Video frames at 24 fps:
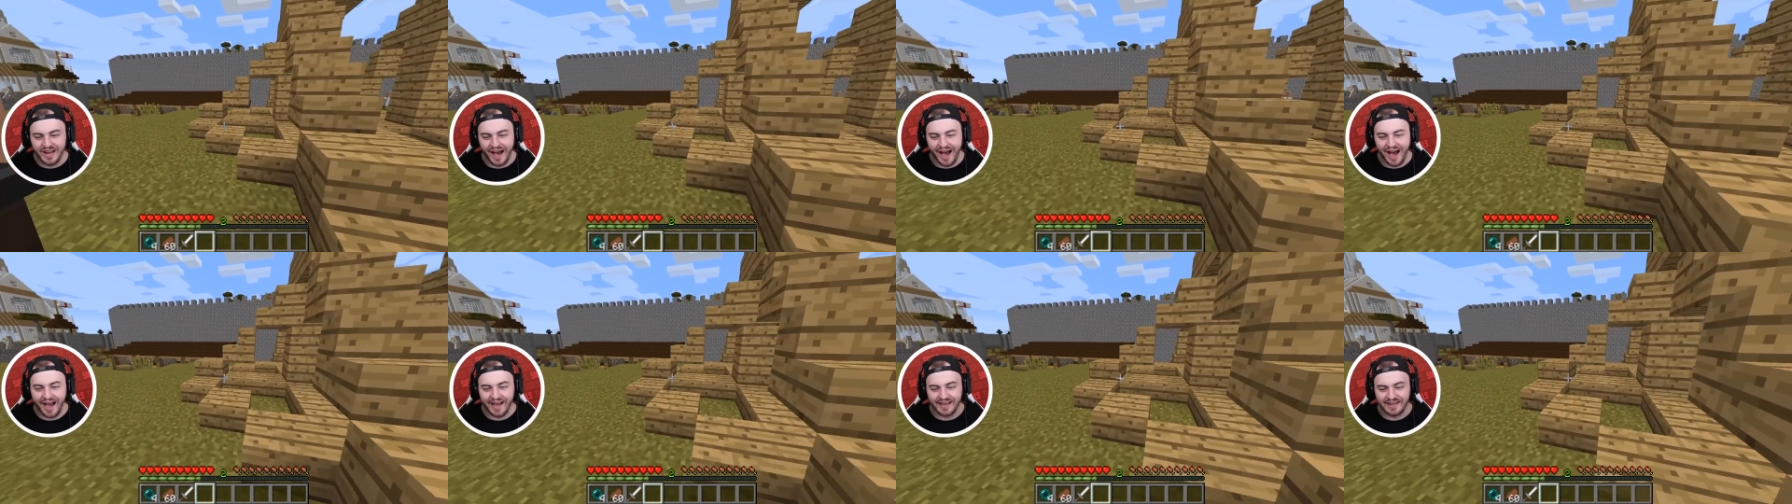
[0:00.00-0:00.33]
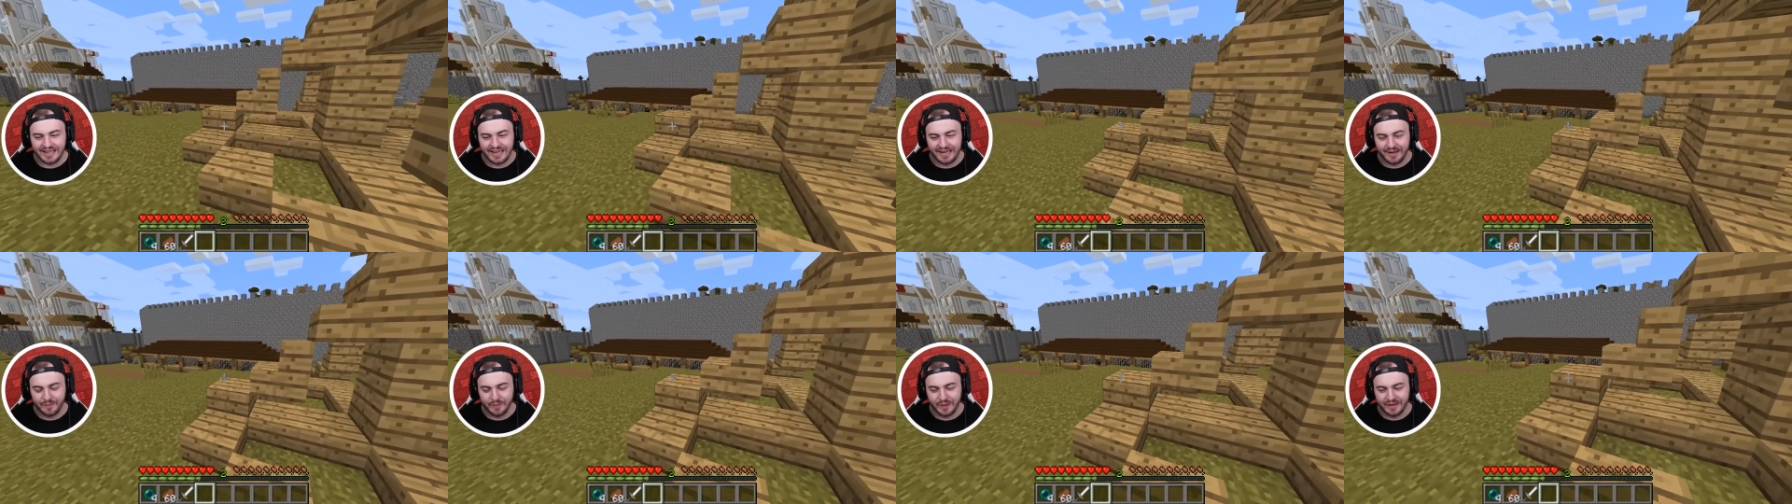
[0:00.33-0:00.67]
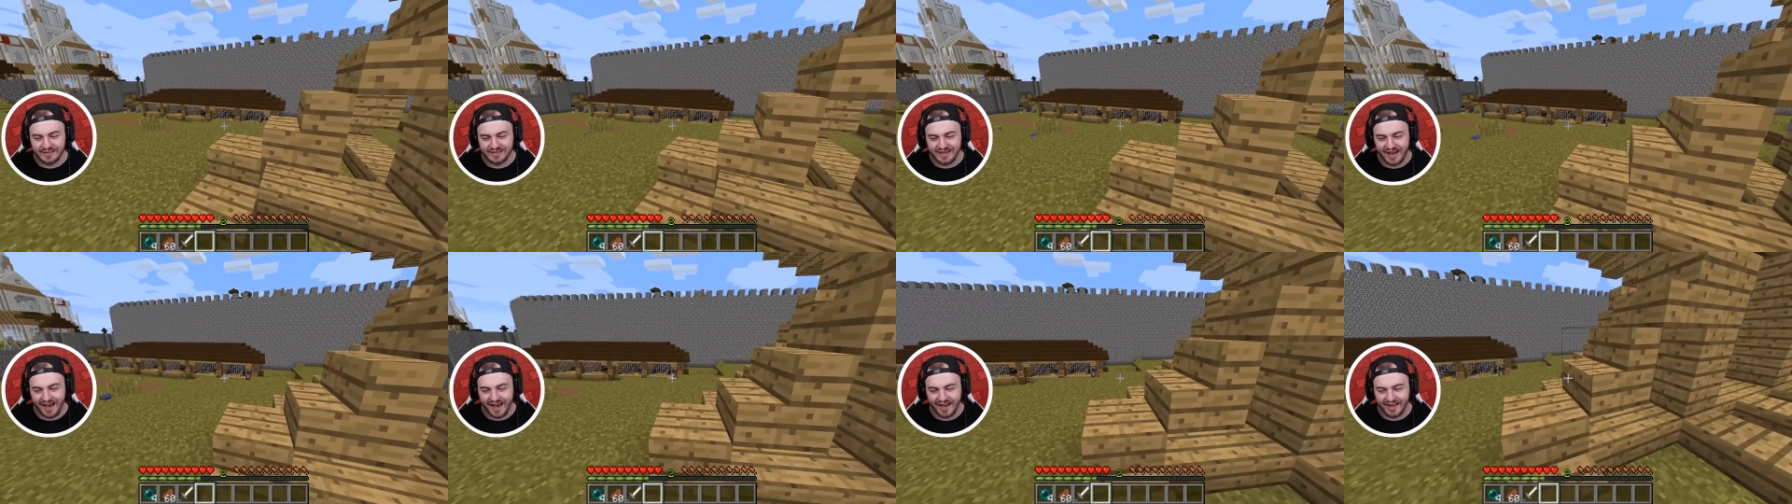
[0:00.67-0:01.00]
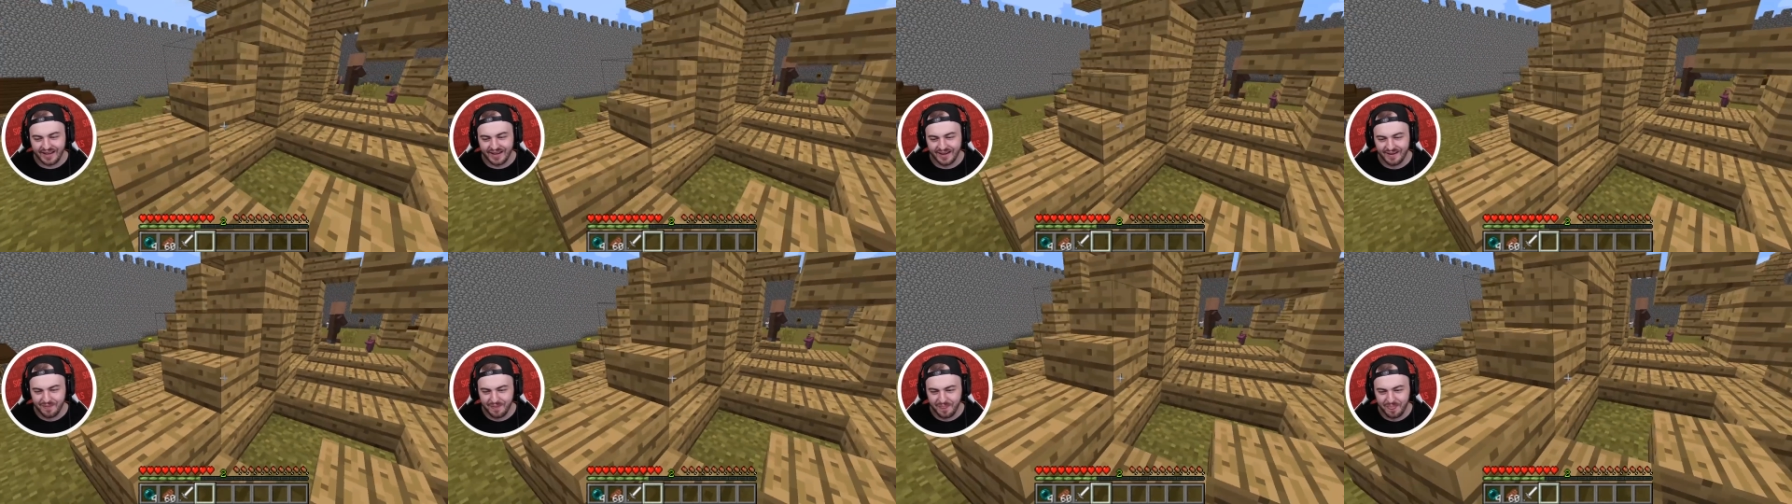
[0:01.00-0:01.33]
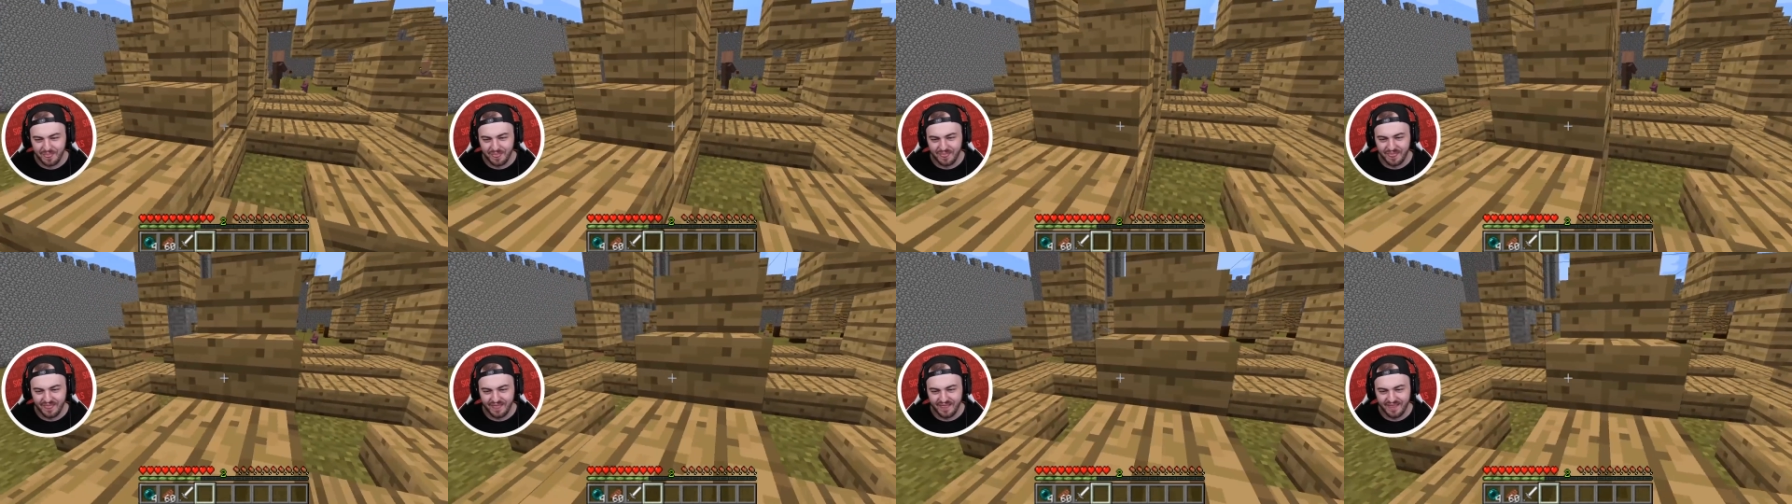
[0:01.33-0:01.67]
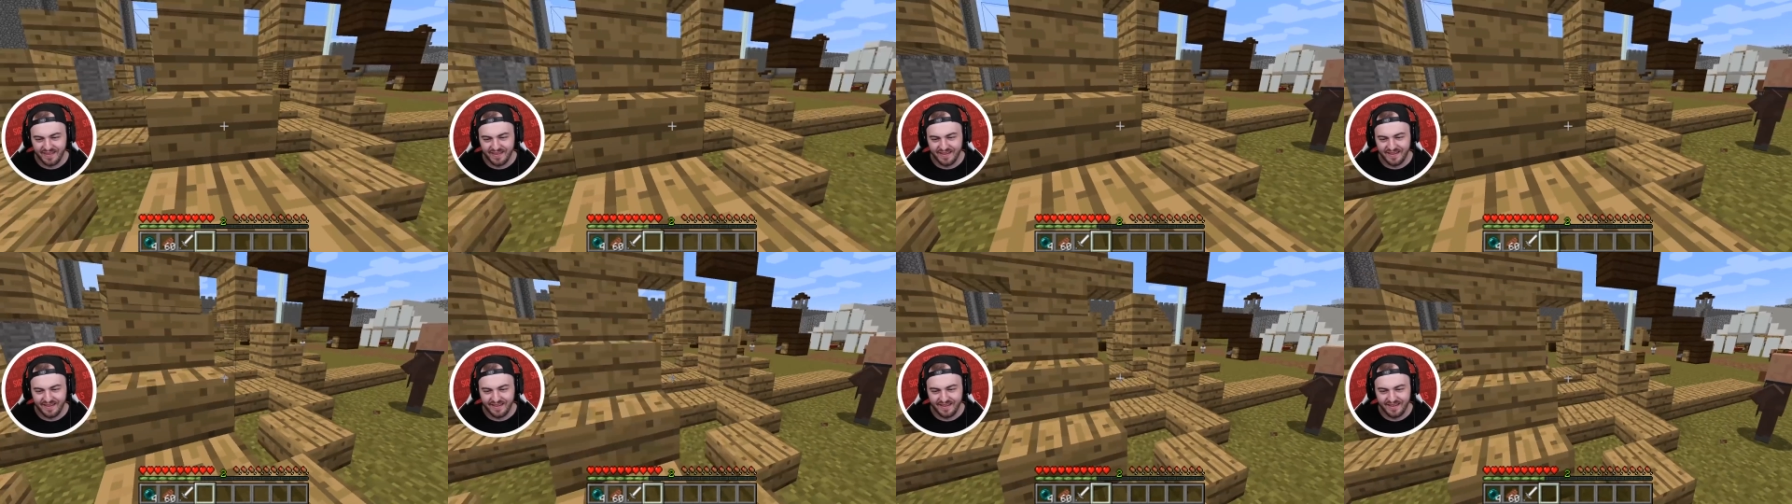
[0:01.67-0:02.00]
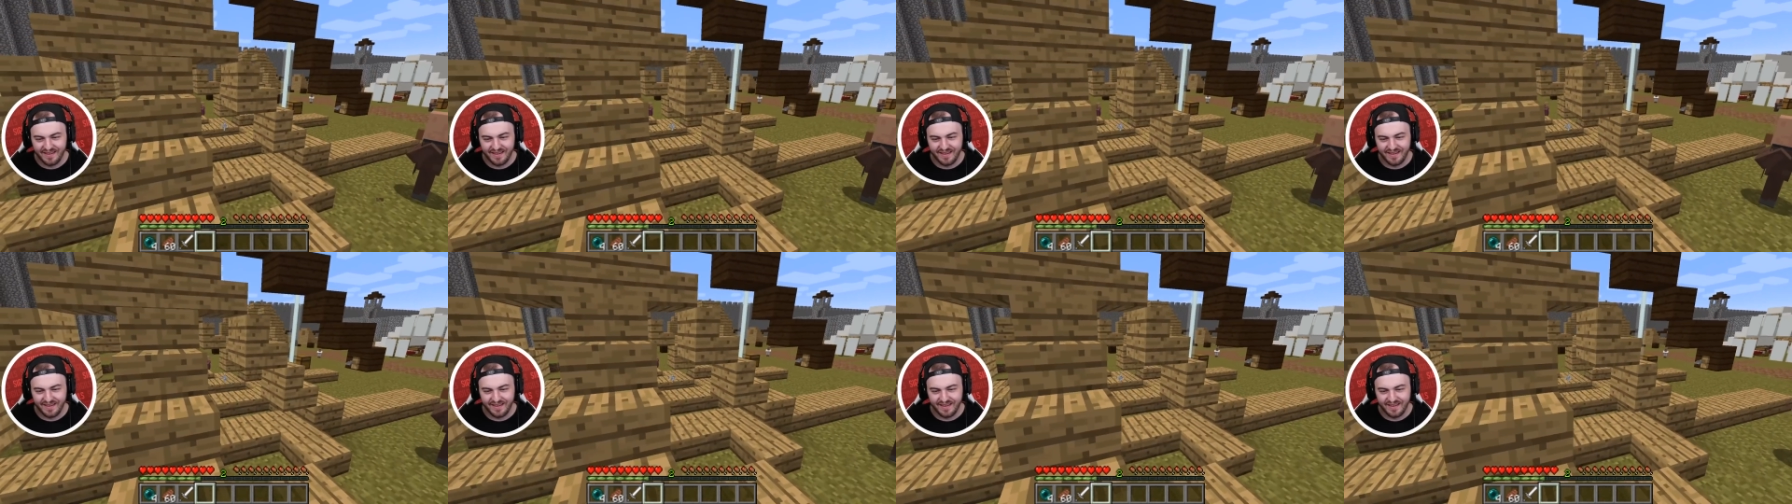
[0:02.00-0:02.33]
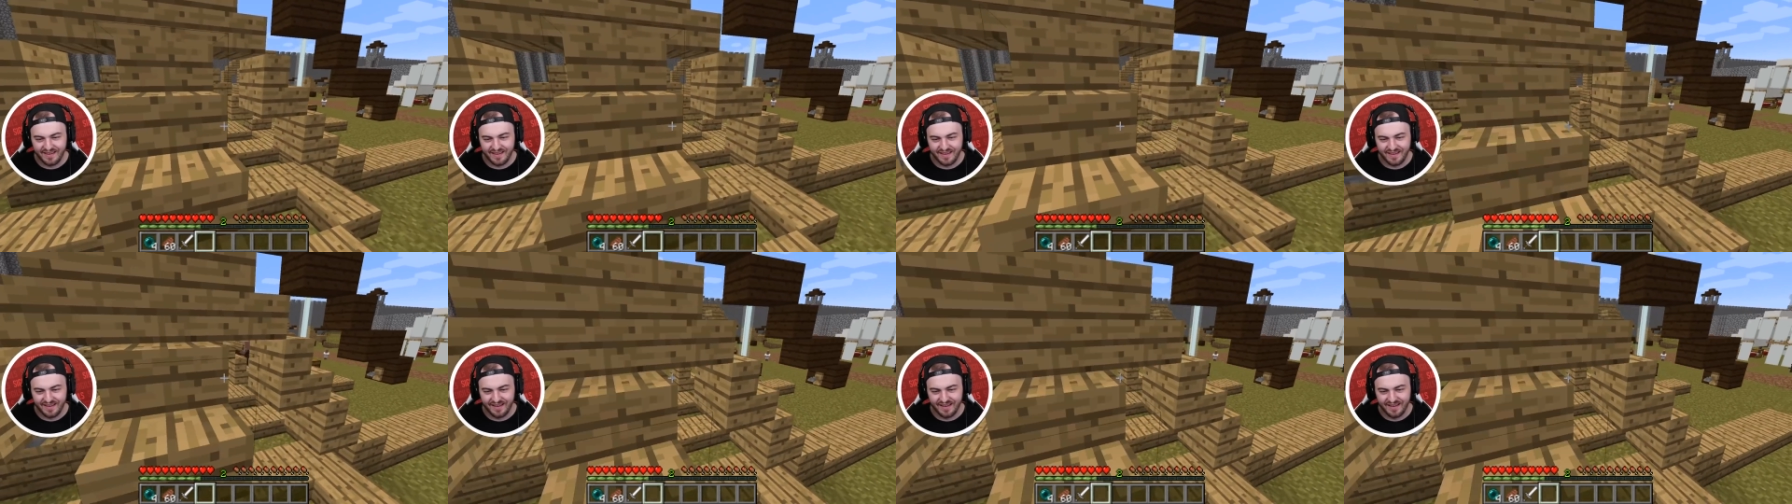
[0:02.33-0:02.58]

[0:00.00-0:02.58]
died? Had anybody died? Oh yeah, Henry did.